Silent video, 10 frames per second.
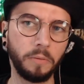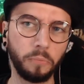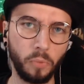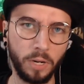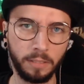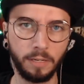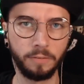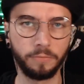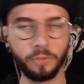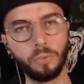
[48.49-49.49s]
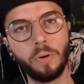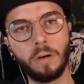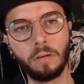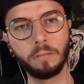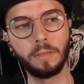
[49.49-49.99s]
one of you
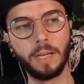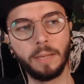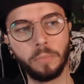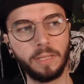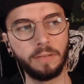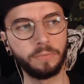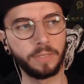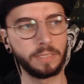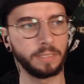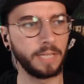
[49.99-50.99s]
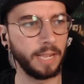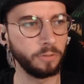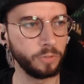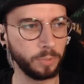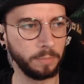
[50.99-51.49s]
all, I believe it is Attack,
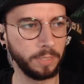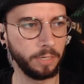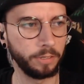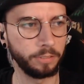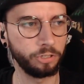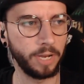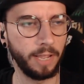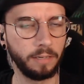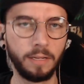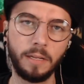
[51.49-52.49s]
who's probably here in chat,